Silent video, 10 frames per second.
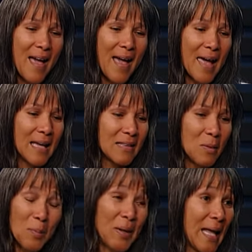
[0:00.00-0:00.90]
And
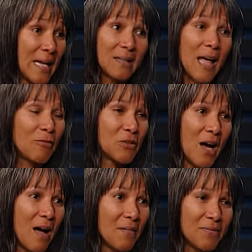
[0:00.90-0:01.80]
the plane leveled
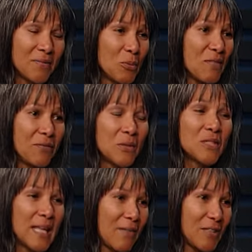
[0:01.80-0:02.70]
off. We flew
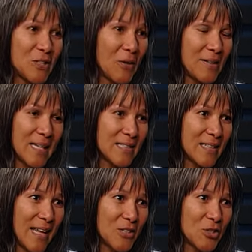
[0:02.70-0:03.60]
safely to our
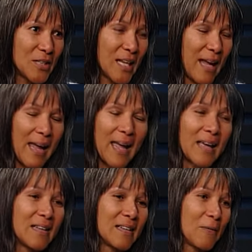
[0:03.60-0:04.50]
destination.
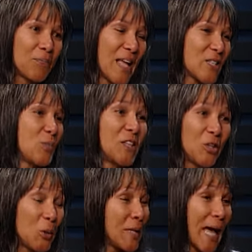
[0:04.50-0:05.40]
And that's
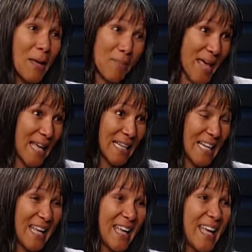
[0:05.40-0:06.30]
when you and I
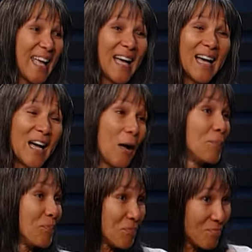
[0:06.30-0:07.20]
met
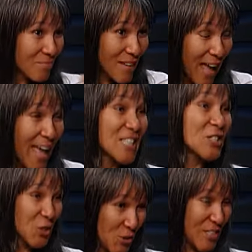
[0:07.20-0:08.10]
um,
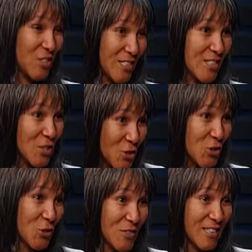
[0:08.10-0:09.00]
as Christian
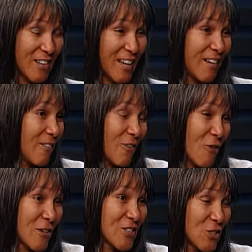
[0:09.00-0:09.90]
sisters, uh,
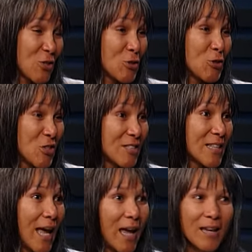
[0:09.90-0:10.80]
or as sisters to
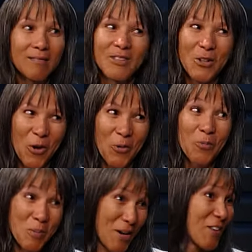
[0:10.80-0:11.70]
say, you know,
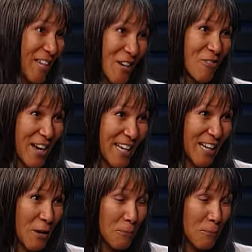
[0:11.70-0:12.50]
we better get ready.